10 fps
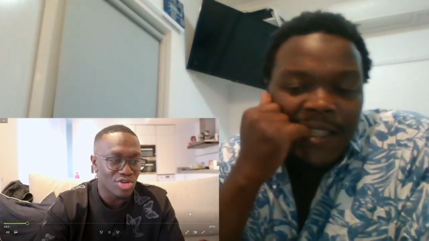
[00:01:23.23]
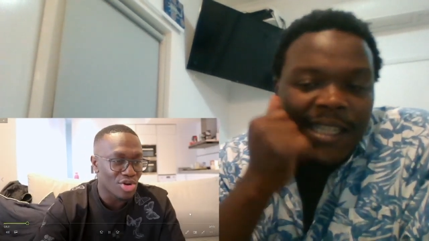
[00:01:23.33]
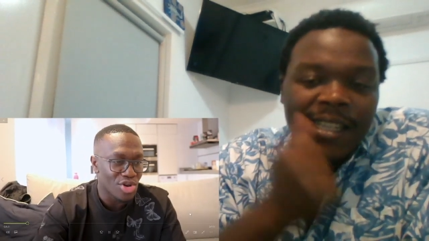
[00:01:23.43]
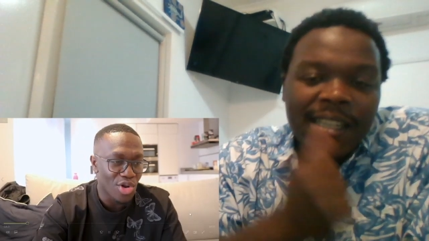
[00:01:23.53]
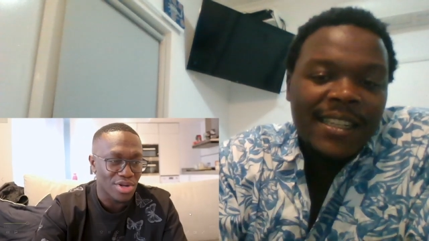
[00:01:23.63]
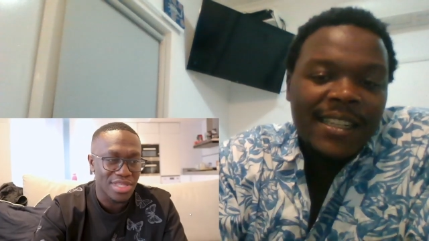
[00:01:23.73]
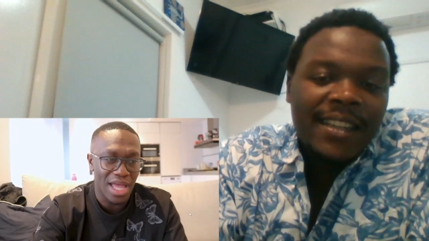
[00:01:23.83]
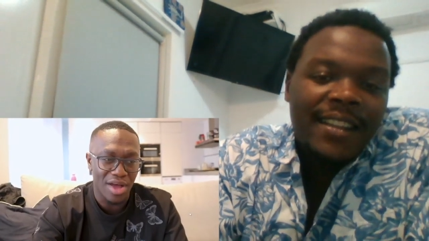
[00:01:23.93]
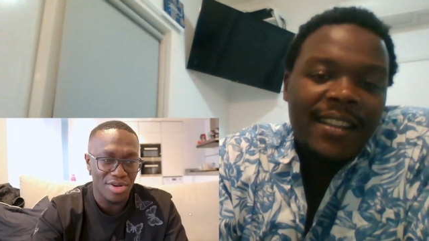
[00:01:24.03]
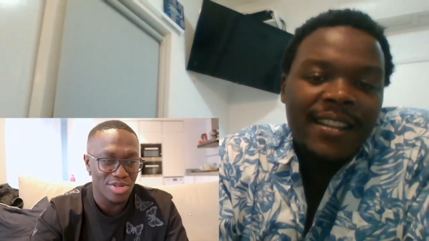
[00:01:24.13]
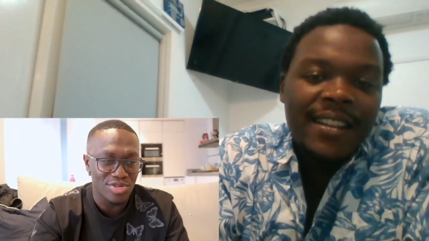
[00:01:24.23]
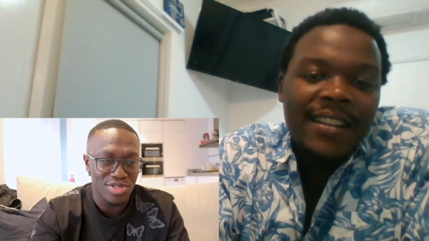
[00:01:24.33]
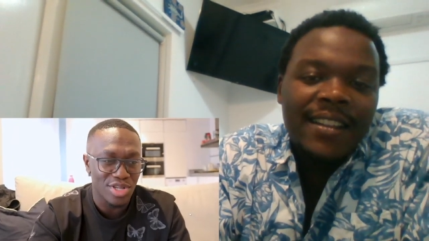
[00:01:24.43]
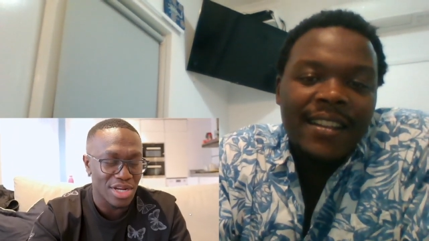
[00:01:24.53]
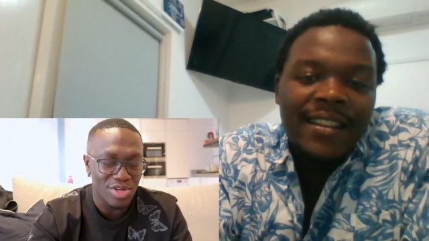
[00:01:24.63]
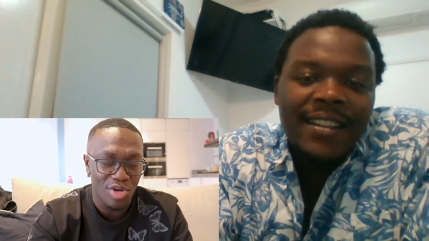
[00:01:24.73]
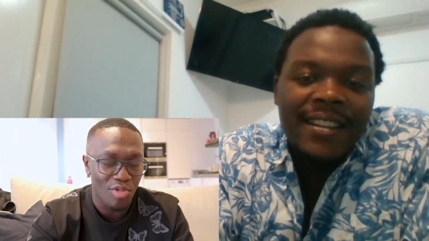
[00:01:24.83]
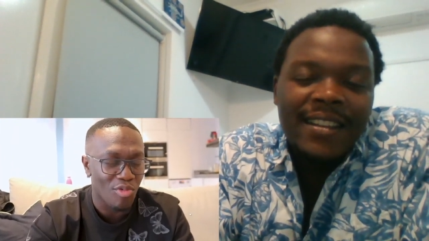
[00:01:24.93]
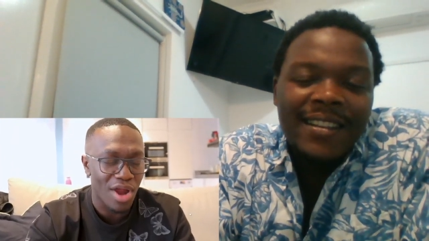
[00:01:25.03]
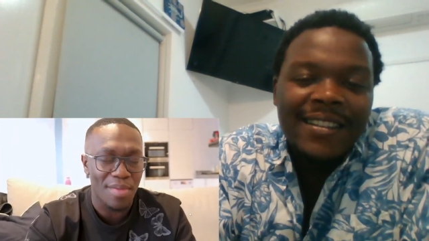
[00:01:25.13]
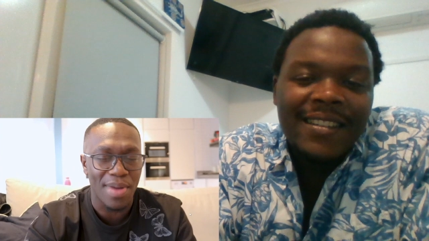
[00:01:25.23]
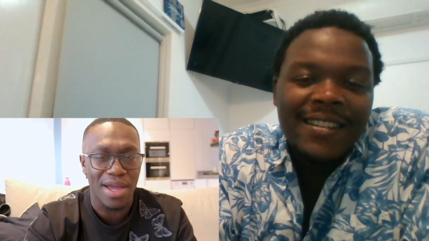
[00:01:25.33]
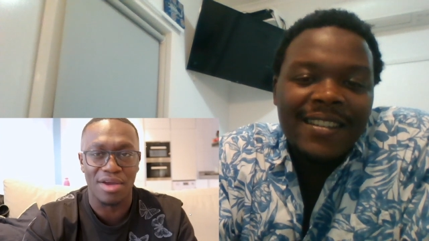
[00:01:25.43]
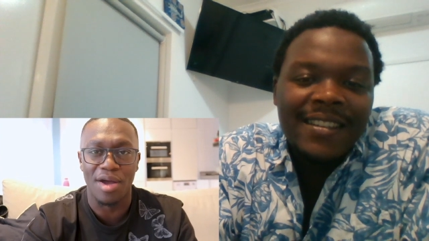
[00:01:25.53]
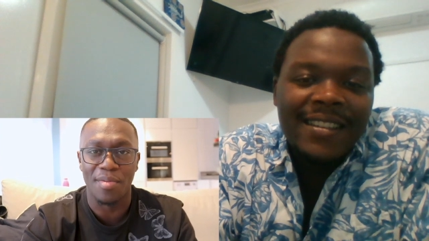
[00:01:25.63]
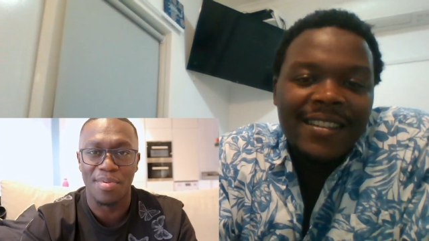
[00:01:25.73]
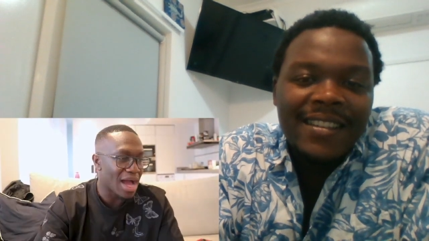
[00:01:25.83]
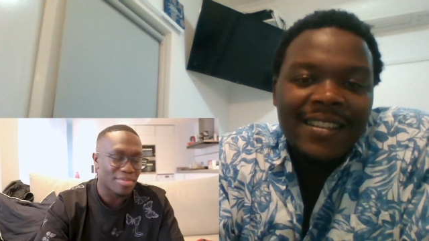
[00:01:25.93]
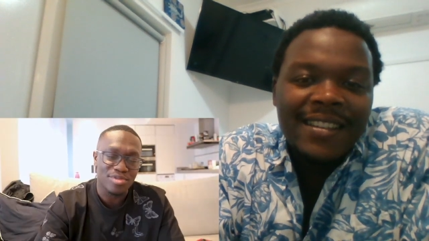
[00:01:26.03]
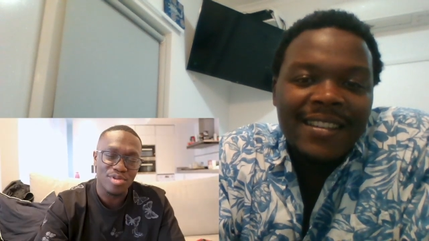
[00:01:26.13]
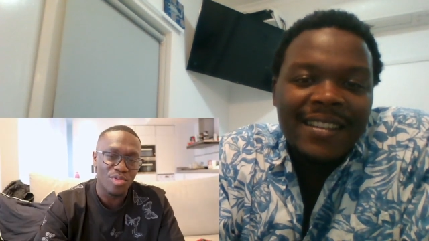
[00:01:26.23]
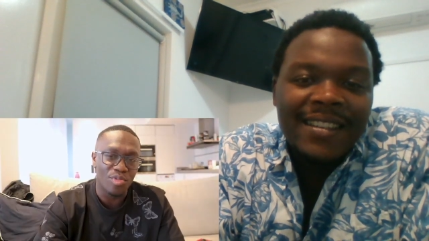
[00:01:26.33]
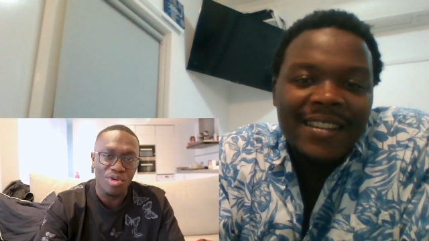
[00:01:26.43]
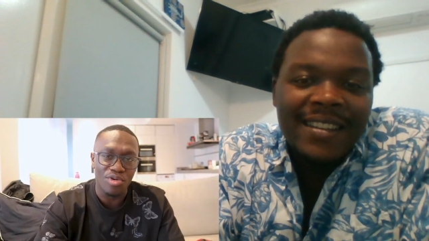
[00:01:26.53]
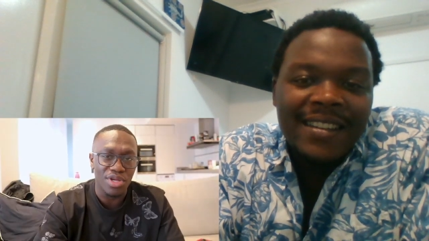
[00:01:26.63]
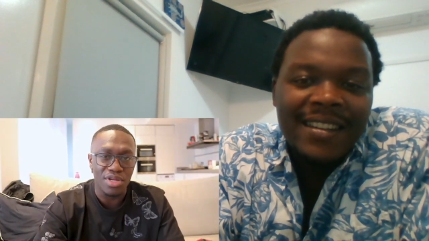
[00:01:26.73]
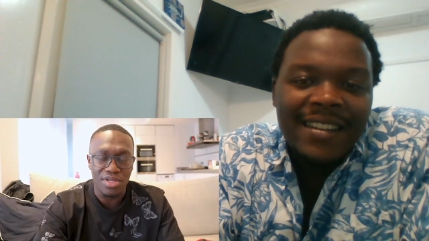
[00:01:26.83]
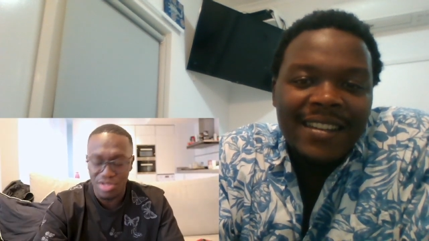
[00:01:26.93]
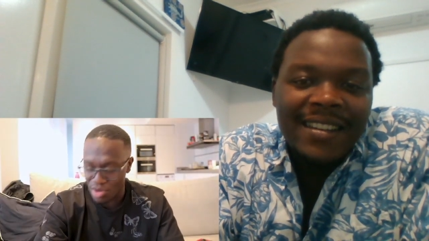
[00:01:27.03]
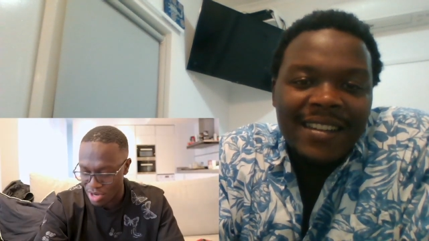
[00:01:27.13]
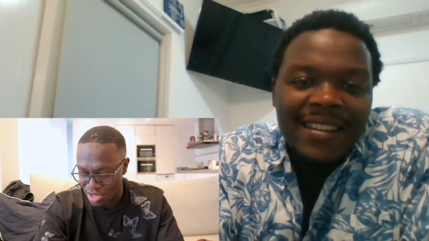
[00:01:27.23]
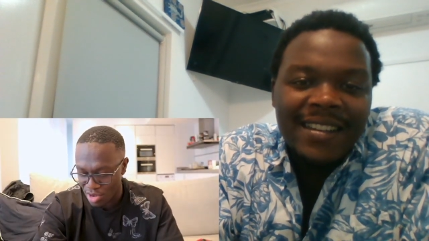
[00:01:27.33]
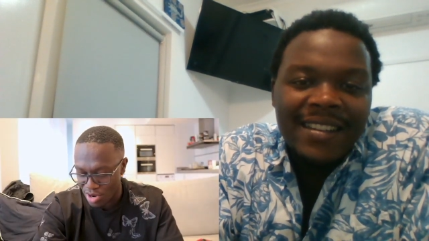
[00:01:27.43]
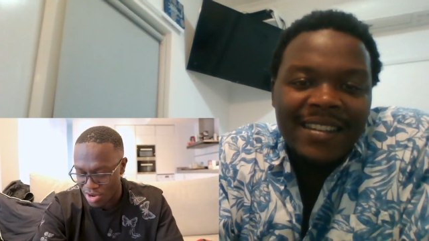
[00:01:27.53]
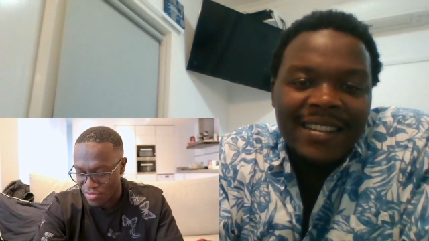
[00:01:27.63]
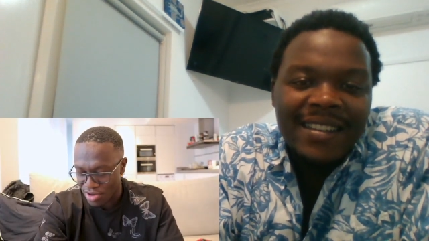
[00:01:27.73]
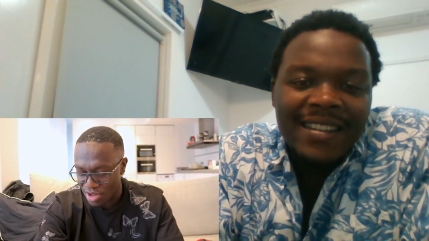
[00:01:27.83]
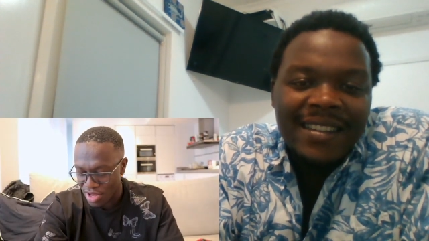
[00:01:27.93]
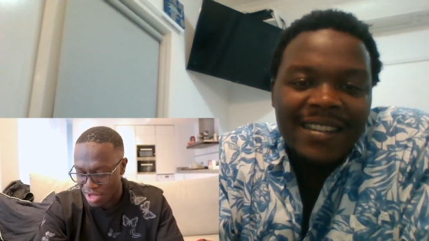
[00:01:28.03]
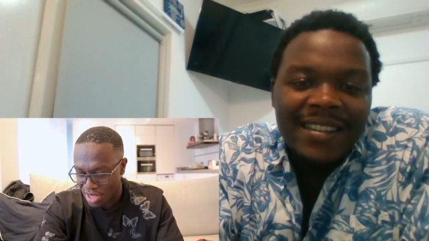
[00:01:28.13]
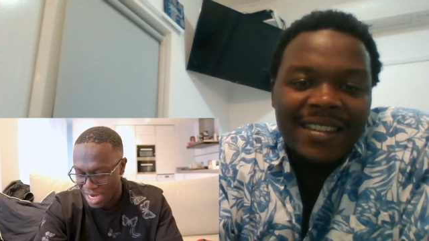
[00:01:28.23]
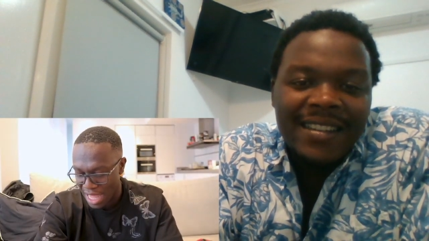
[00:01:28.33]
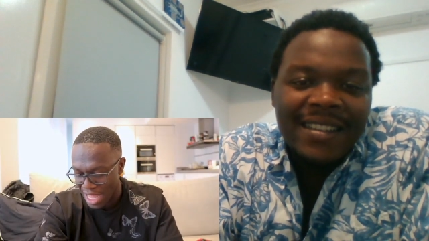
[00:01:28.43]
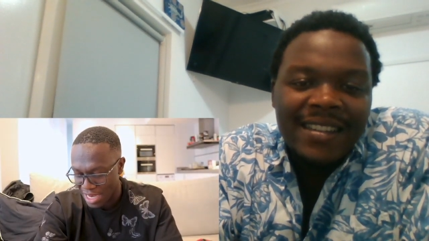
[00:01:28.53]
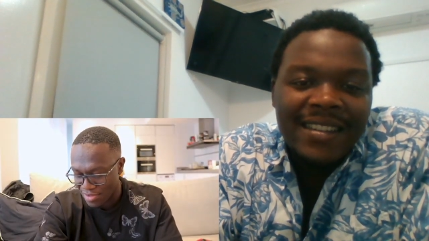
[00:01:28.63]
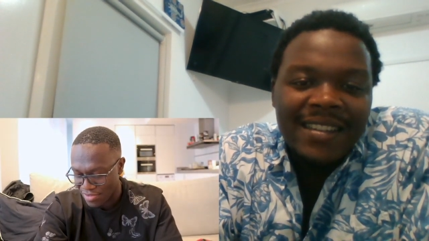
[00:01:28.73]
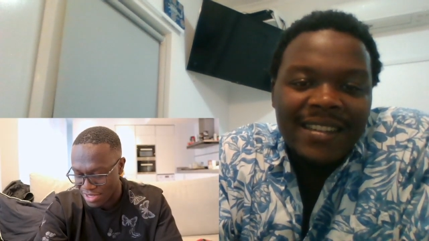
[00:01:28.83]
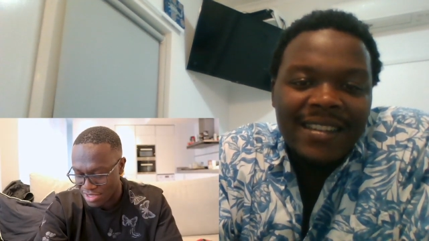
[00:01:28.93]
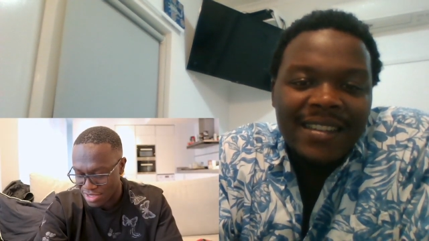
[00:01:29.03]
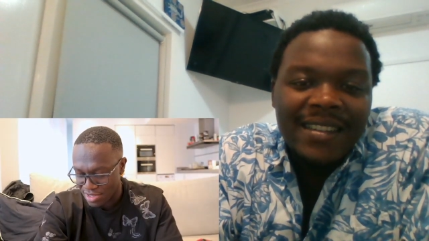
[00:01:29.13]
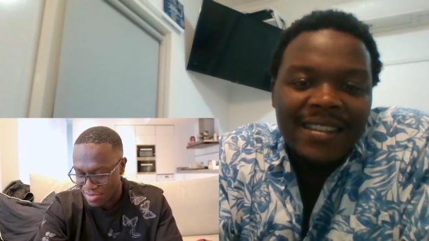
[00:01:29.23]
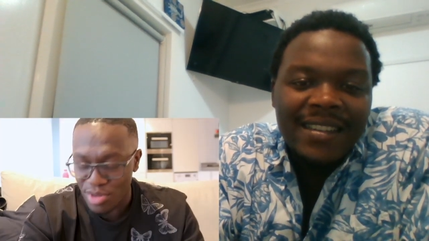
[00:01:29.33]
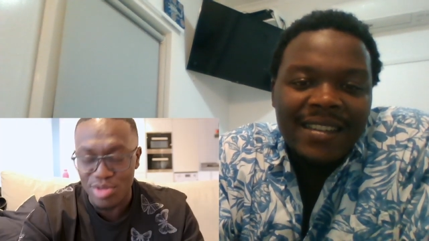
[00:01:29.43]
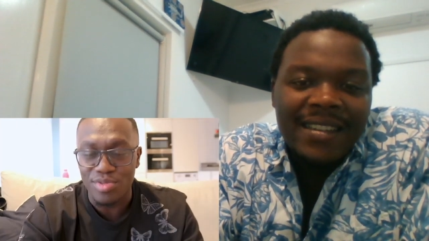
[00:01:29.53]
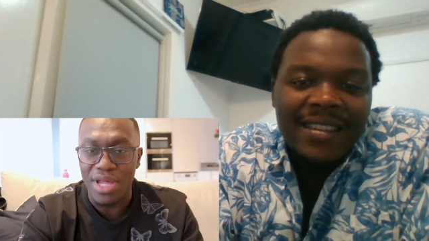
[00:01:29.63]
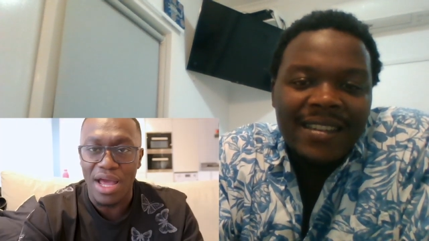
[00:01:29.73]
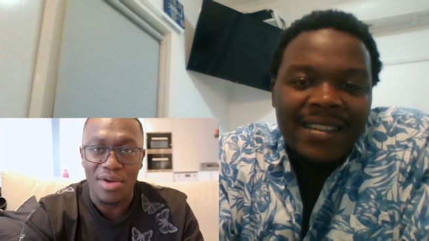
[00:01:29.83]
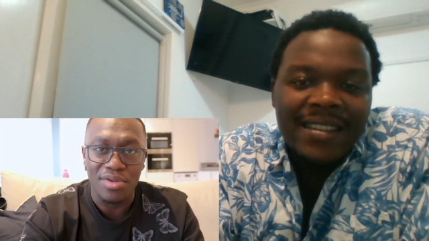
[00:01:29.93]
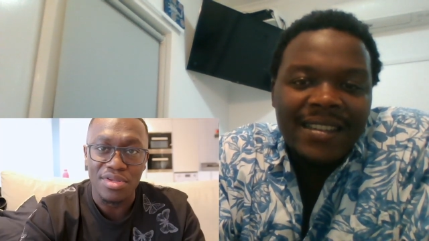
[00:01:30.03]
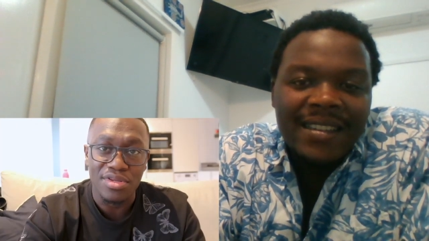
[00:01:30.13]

Speaker 1: you got knocked down and you, you got right back up. Absolute warrior. Don't don't even uh, let any of this put you down.